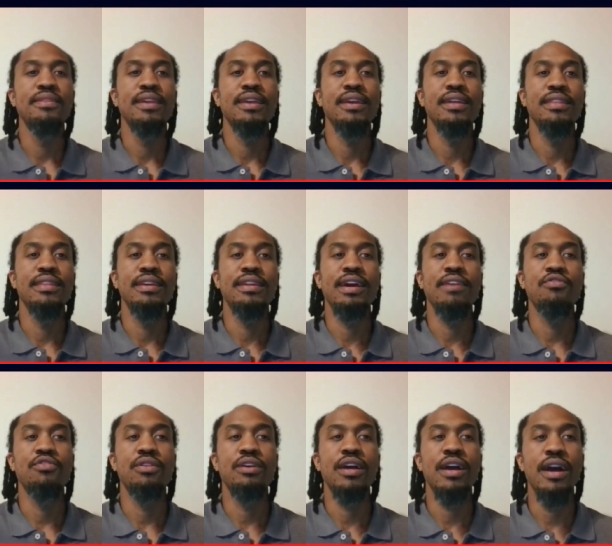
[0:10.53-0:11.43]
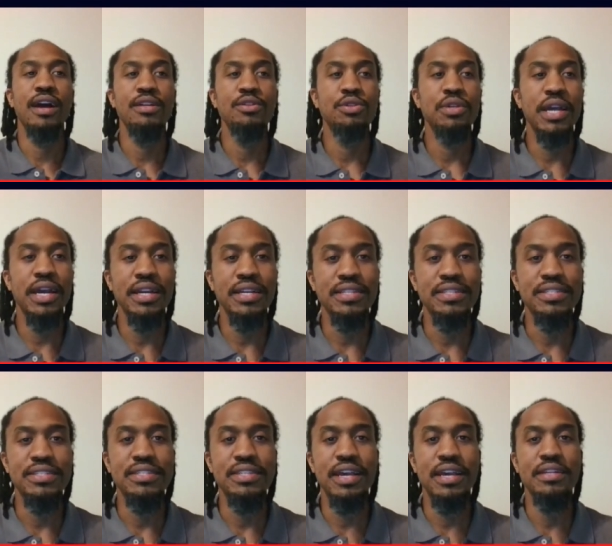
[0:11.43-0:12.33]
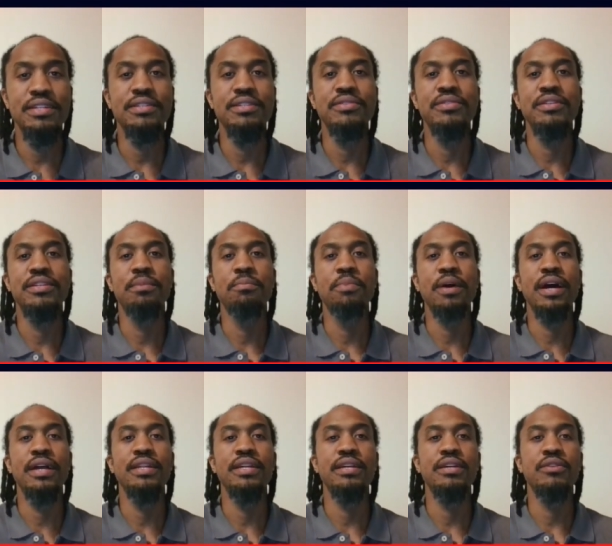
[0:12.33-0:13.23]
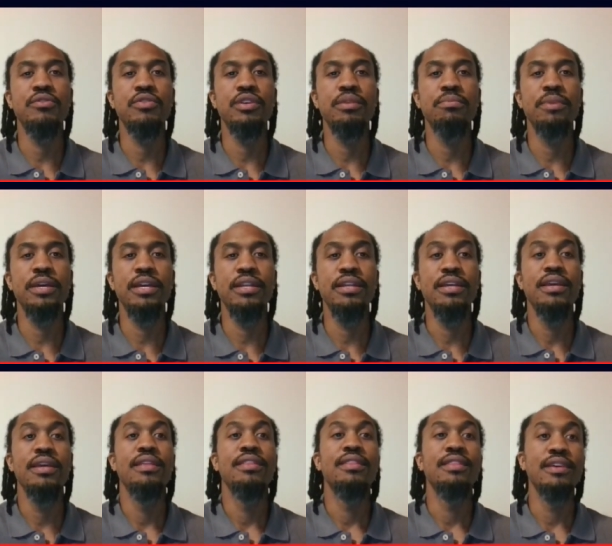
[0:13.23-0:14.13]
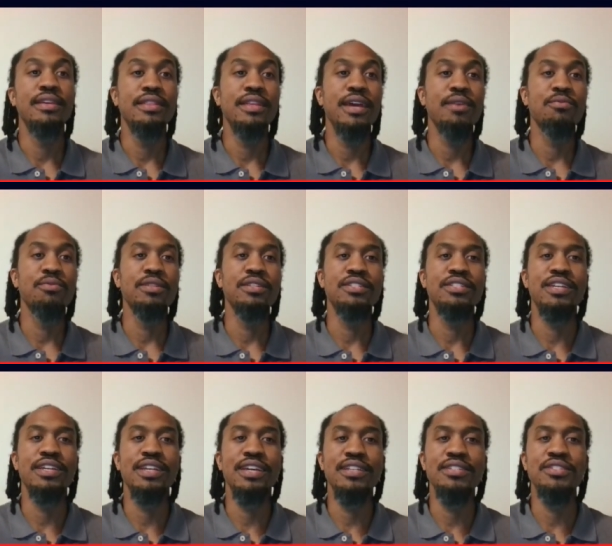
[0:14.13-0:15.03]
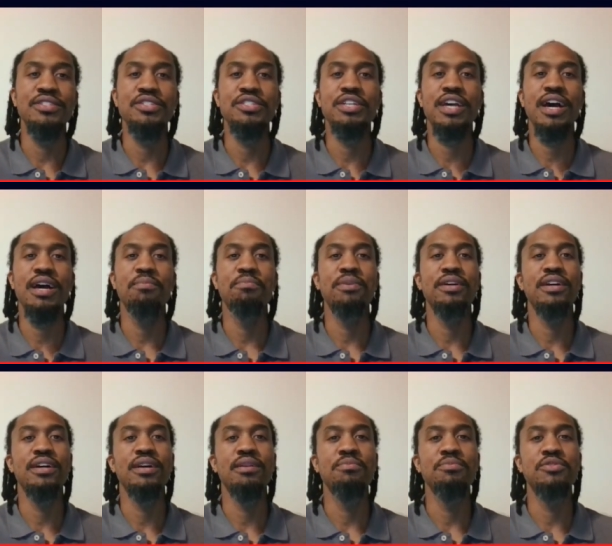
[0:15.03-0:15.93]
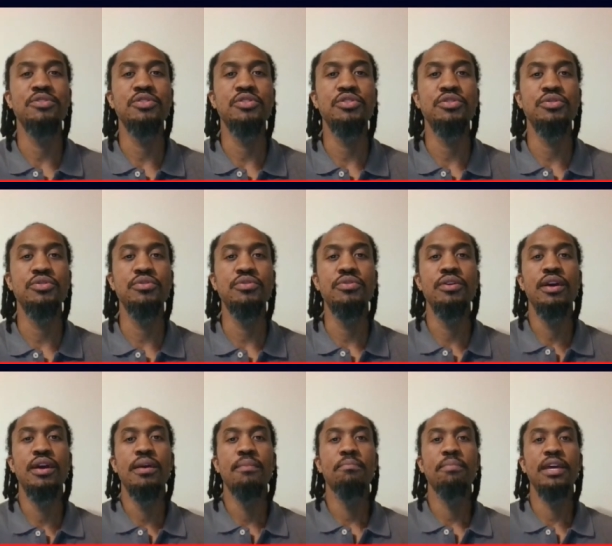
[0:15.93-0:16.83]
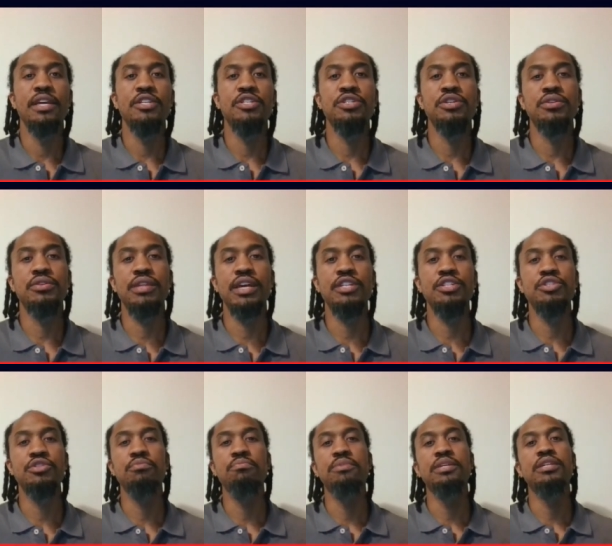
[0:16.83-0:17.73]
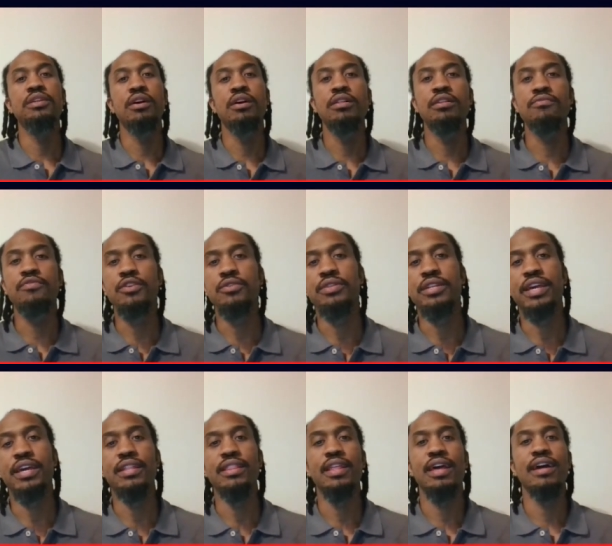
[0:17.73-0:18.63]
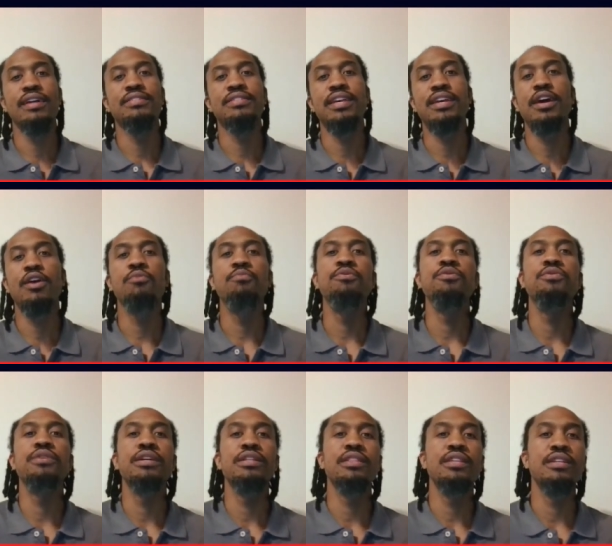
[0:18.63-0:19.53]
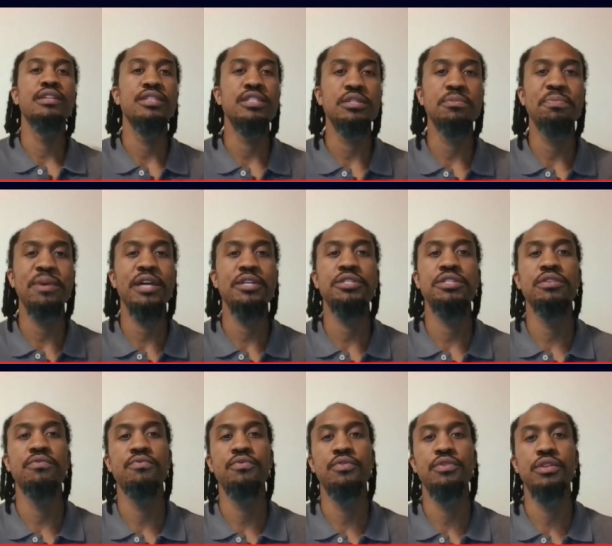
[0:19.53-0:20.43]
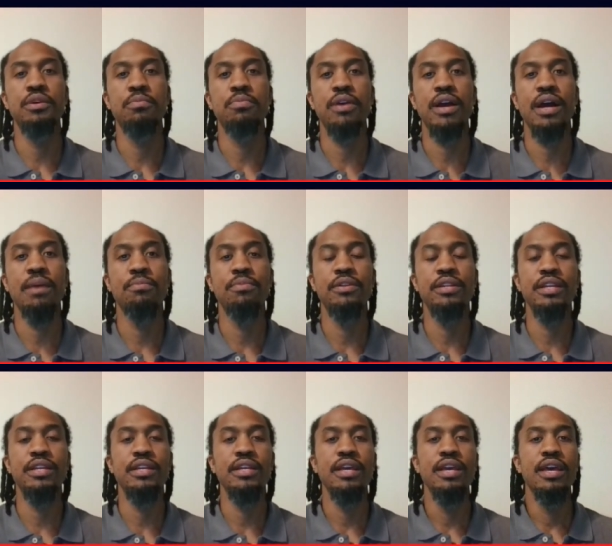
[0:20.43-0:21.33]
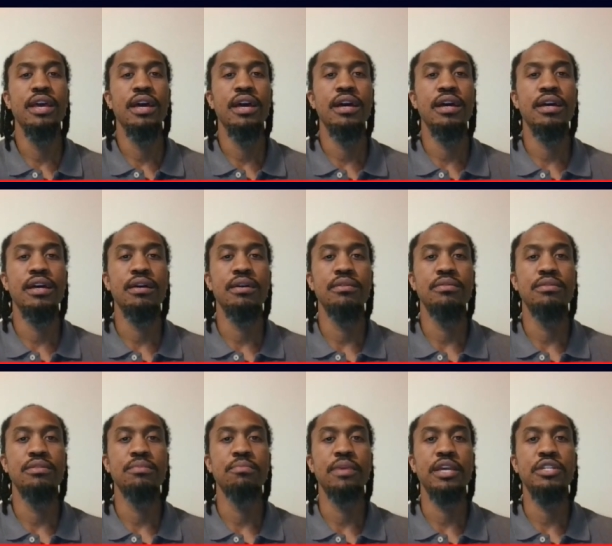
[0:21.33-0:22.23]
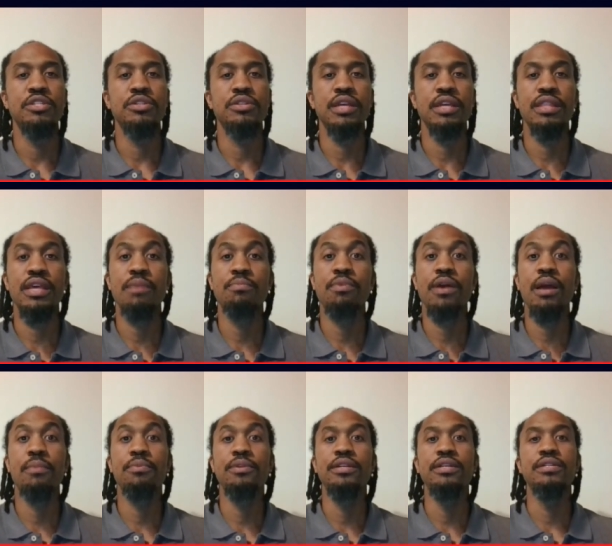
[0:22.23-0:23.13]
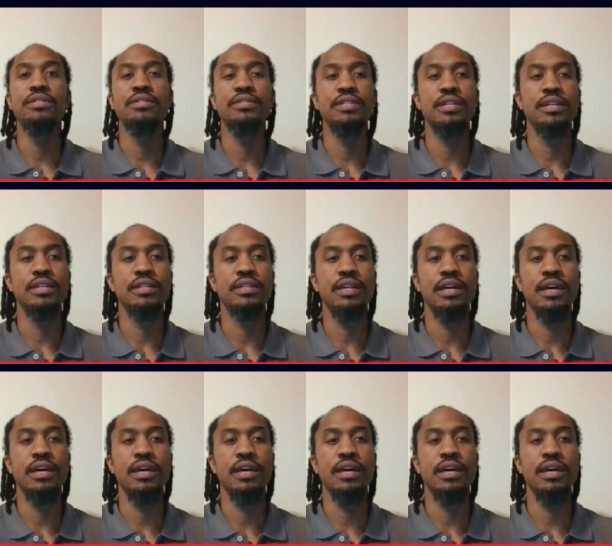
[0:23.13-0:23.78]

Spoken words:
And then after the contract is set and you're in a binding agreement, then that real estate agent's job becomes to make sure that you meet all of your deadlines. They help you get the inspection for the property, to make sure that that property is in